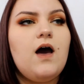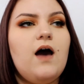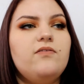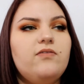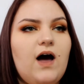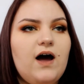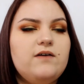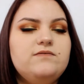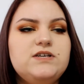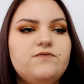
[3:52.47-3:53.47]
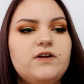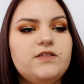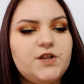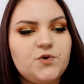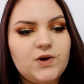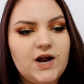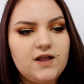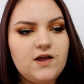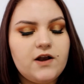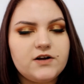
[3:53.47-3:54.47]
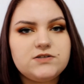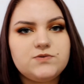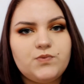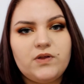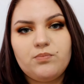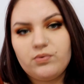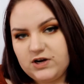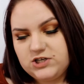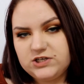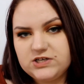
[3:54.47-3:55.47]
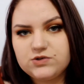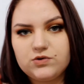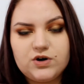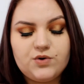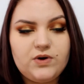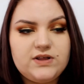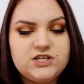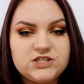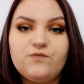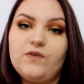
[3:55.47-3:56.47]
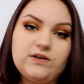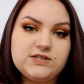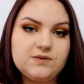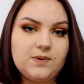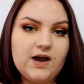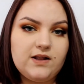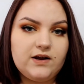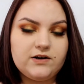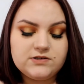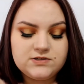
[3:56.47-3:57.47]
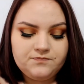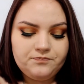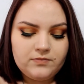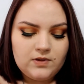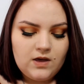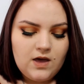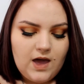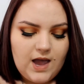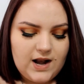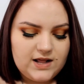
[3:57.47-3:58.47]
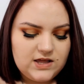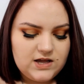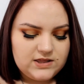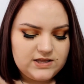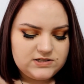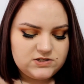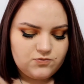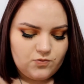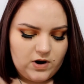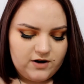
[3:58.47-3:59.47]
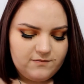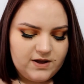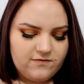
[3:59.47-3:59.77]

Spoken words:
a lot of different liquid eyeliners with brushes or with just felt tip eyeliners, and I think this is one of my